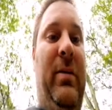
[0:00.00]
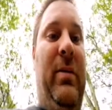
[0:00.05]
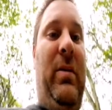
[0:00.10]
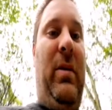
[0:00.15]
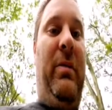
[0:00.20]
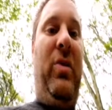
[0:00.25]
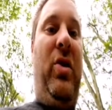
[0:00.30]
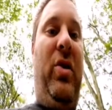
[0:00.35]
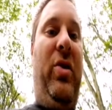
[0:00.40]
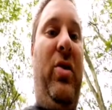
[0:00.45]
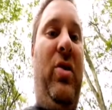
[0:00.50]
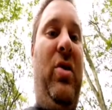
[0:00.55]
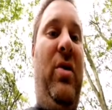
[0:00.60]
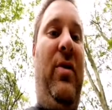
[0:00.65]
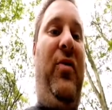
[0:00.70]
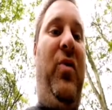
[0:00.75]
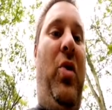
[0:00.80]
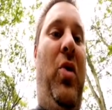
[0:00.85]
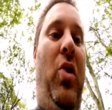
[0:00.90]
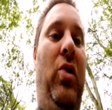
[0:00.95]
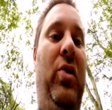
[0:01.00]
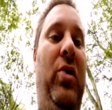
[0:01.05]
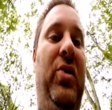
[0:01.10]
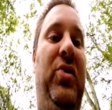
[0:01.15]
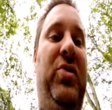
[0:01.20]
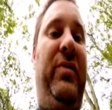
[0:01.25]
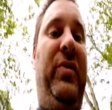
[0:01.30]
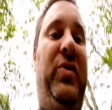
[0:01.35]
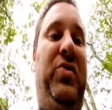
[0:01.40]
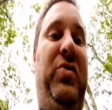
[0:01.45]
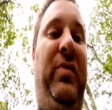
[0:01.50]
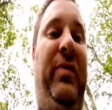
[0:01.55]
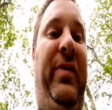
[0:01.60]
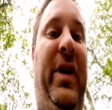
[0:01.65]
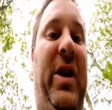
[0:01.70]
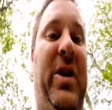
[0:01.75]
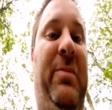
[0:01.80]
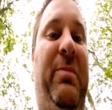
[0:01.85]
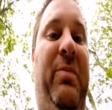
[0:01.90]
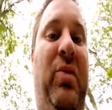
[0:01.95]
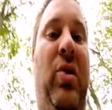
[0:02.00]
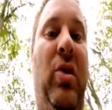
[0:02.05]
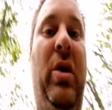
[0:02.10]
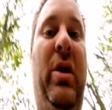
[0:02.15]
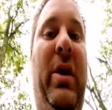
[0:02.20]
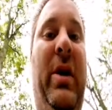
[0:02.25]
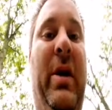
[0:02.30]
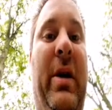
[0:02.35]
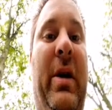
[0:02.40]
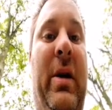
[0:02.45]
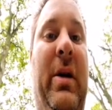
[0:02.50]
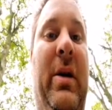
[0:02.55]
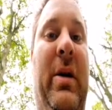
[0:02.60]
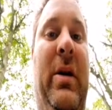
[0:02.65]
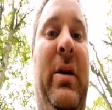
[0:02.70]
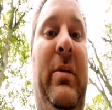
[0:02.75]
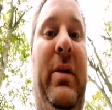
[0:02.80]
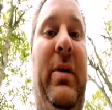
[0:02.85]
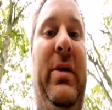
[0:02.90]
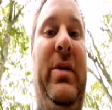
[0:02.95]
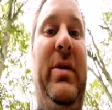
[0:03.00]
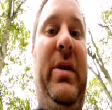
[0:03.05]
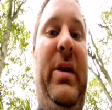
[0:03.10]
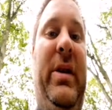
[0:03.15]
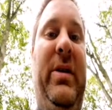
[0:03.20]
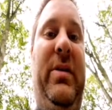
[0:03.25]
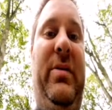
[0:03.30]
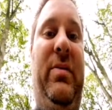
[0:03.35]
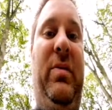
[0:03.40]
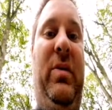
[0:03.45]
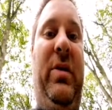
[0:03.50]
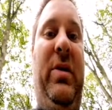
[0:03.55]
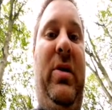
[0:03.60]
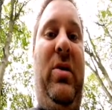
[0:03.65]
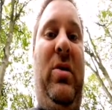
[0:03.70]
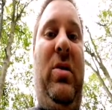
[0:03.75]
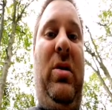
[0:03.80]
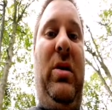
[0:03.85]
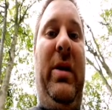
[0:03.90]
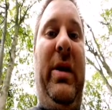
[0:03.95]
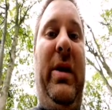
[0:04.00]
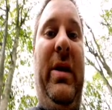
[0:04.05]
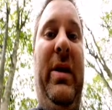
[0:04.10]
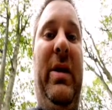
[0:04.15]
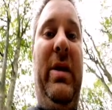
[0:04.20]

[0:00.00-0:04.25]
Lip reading: not going to go through all this other stuff that he's put because he is what they call it.